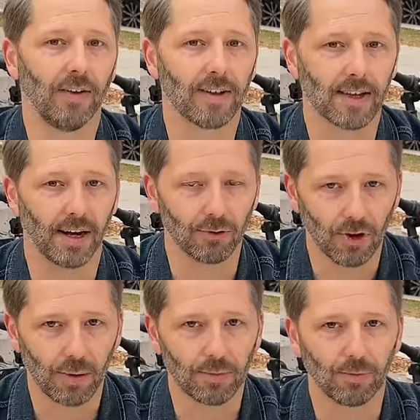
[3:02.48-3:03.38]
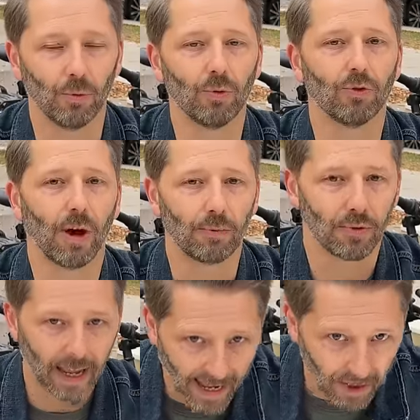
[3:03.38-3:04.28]
that's got drop
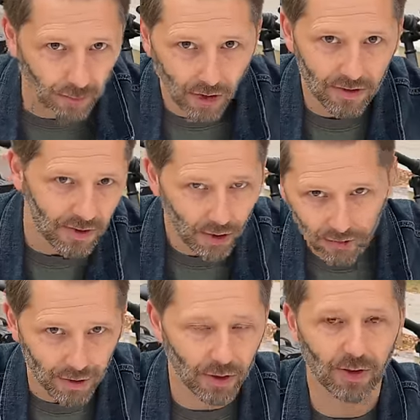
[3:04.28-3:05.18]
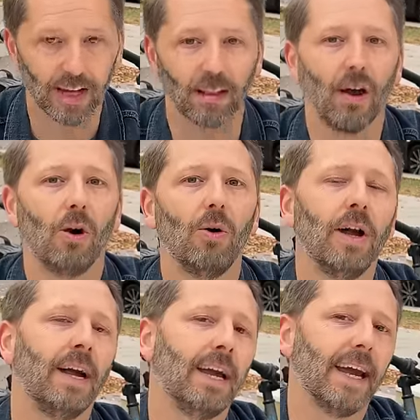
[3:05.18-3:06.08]
handlebars, you know, so you can get low
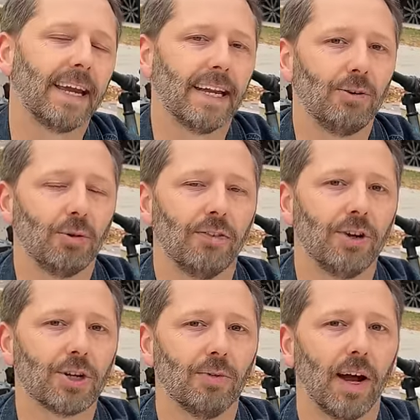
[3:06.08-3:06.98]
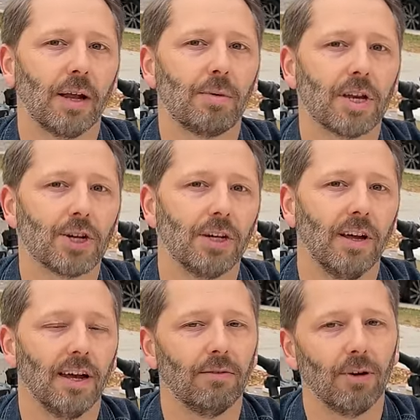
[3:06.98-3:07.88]
and get into an efficient riding position
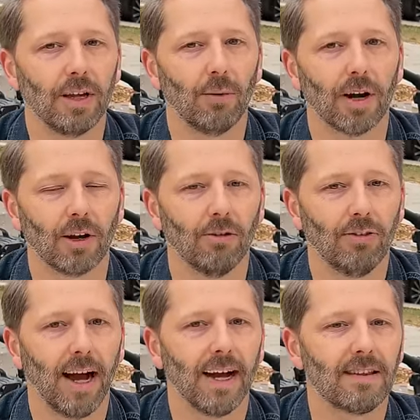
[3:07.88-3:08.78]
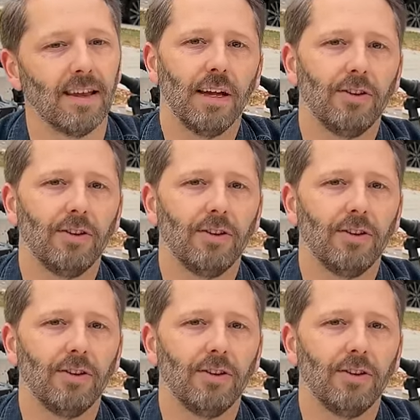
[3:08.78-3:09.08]
and really want to go fast.